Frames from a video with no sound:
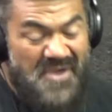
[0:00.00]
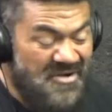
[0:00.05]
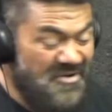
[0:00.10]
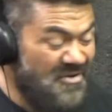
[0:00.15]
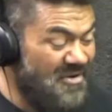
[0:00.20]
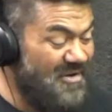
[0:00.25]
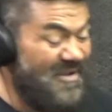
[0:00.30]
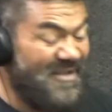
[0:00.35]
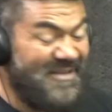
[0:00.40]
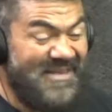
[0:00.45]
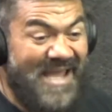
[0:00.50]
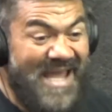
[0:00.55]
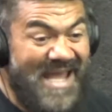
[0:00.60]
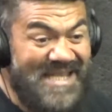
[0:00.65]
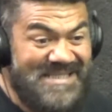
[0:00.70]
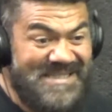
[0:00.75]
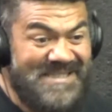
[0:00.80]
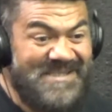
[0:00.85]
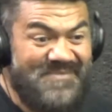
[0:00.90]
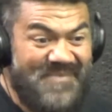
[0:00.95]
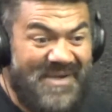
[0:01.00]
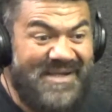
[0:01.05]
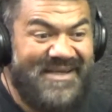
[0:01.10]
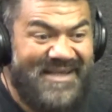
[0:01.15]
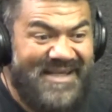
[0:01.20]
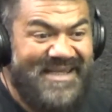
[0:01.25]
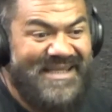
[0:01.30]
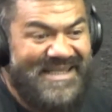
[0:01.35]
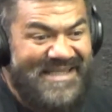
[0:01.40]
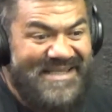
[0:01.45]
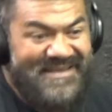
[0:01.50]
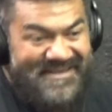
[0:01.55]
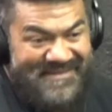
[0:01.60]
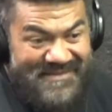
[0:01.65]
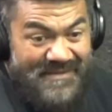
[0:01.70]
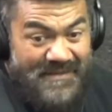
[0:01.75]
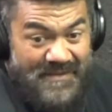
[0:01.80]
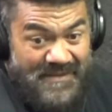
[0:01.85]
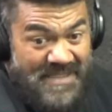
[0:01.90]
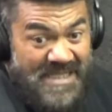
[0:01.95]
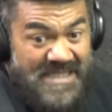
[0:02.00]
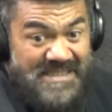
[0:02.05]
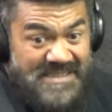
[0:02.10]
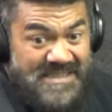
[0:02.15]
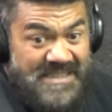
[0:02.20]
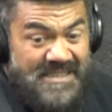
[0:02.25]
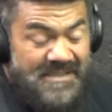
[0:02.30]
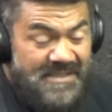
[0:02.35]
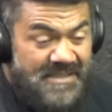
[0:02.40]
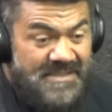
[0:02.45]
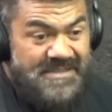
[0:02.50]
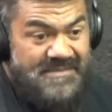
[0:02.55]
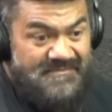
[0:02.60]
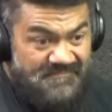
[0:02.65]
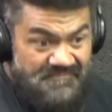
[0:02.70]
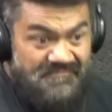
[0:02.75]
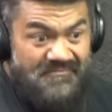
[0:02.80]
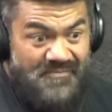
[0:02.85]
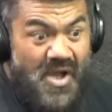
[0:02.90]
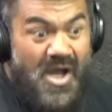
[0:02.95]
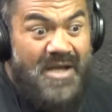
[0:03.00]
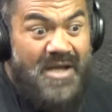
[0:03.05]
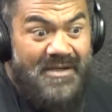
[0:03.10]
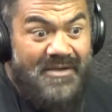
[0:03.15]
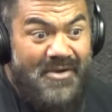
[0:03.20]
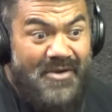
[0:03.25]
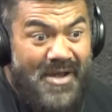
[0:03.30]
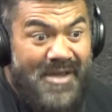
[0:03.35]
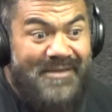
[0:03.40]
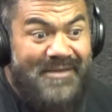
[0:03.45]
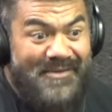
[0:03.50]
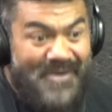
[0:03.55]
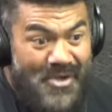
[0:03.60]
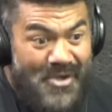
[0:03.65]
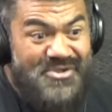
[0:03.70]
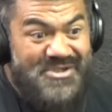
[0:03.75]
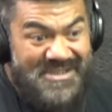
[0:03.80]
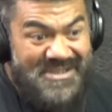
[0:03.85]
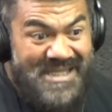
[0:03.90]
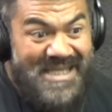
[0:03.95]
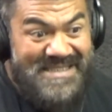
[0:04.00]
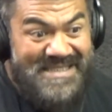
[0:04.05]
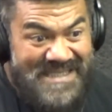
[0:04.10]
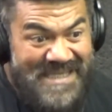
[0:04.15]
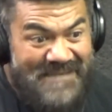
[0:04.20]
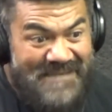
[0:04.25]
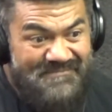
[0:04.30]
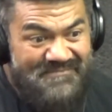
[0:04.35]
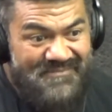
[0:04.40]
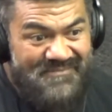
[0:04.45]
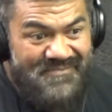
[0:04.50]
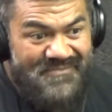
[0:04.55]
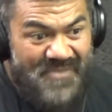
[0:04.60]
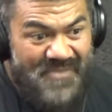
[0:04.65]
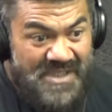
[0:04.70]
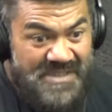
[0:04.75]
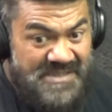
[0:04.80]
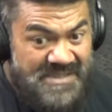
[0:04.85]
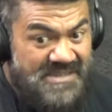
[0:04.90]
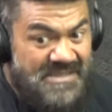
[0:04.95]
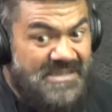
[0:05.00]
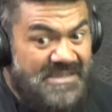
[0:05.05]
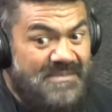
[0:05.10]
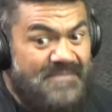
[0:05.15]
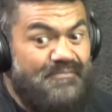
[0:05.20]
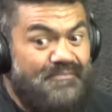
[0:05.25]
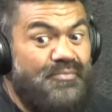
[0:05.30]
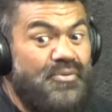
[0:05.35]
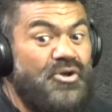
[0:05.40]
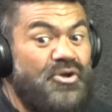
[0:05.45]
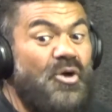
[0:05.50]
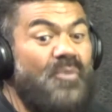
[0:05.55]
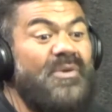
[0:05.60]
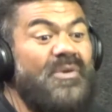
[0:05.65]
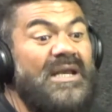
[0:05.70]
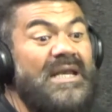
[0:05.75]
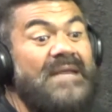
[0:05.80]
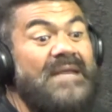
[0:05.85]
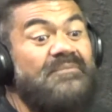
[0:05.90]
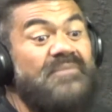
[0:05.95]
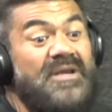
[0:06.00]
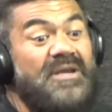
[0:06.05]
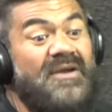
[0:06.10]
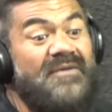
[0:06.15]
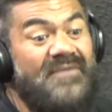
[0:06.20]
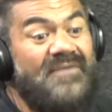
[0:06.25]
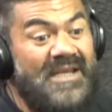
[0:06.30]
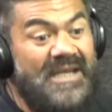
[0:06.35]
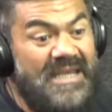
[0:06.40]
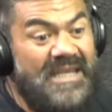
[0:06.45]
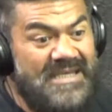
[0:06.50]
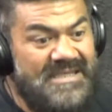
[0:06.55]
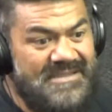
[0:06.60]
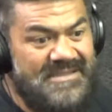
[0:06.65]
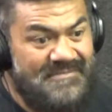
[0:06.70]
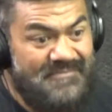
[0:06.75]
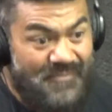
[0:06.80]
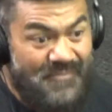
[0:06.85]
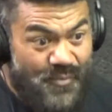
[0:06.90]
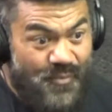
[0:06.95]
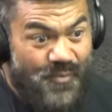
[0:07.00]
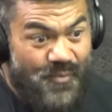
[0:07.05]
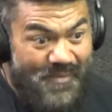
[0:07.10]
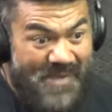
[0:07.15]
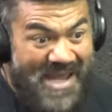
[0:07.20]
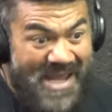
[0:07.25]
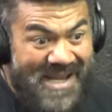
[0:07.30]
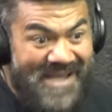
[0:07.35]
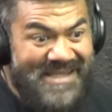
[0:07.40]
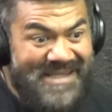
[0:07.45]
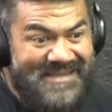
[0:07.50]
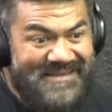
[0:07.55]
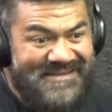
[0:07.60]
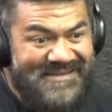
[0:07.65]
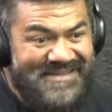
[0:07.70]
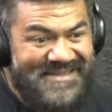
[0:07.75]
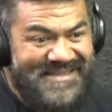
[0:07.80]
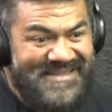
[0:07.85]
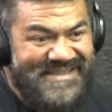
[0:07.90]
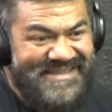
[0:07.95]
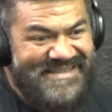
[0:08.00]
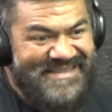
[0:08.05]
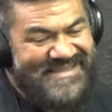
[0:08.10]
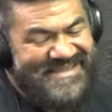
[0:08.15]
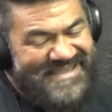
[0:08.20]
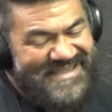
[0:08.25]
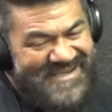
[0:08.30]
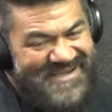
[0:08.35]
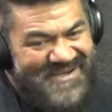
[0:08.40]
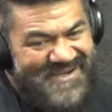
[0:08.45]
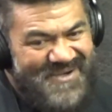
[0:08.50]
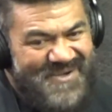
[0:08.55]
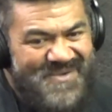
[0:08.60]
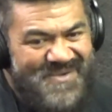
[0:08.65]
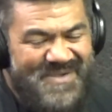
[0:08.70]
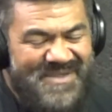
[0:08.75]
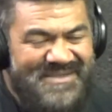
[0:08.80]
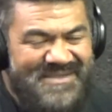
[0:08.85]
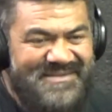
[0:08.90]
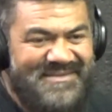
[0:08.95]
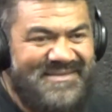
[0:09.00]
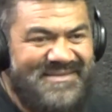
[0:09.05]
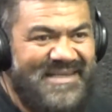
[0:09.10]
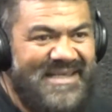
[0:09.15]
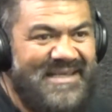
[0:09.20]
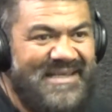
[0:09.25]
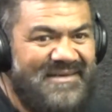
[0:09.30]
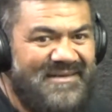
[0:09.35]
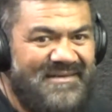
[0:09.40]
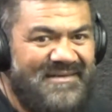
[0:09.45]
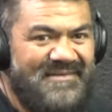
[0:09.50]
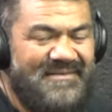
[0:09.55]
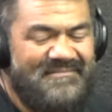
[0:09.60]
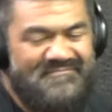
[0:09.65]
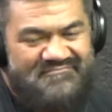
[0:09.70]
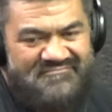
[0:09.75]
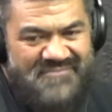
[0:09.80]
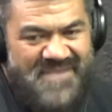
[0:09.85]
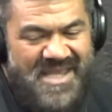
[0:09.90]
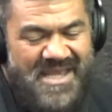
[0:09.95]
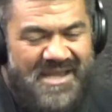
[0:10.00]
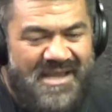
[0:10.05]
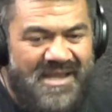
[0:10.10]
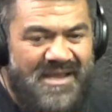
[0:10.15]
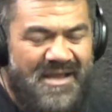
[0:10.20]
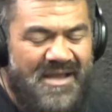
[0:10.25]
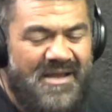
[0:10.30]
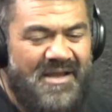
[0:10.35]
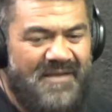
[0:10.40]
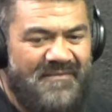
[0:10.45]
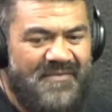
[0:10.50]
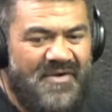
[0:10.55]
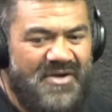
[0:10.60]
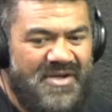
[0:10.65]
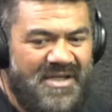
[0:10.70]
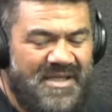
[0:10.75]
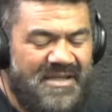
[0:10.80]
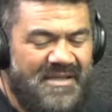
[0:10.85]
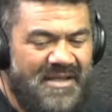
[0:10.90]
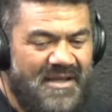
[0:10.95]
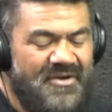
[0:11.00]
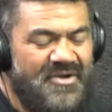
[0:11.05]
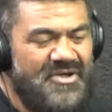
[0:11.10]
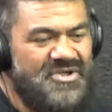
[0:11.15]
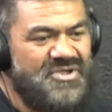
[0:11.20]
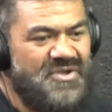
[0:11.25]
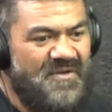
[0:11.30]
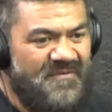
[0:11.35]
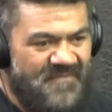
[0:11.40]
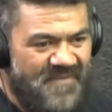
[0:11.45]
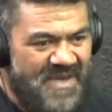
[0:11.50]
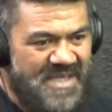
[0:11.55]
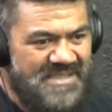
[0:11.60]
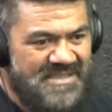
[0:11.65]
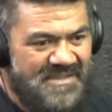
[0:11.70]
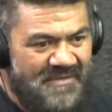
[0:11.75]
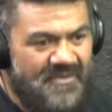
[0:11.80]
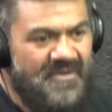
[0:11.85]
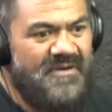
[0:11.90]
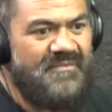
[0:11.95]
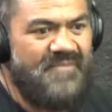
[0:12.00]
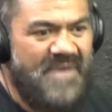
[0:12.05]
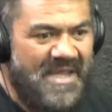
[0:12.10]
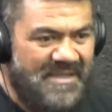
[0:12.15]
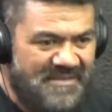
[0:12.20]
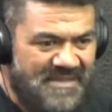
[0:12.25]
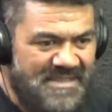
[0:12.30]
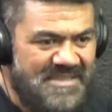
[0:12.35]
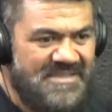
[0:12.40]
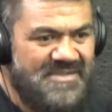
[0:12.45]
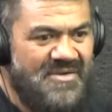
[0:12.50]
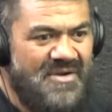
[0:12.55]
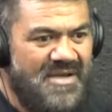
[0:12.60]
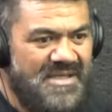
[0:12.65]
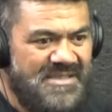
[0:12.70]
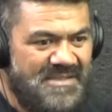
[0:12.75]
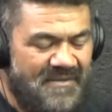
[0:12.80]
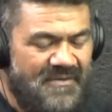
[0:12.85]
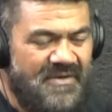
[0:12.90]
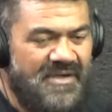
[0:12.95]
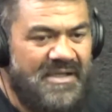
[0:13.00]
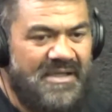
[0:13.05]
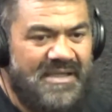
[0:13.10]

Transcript: like the answers, but they see this island guy coaching their team. It's predominantly been over the years Balangi, you know, and I've got to show face. I've got to back these guys. And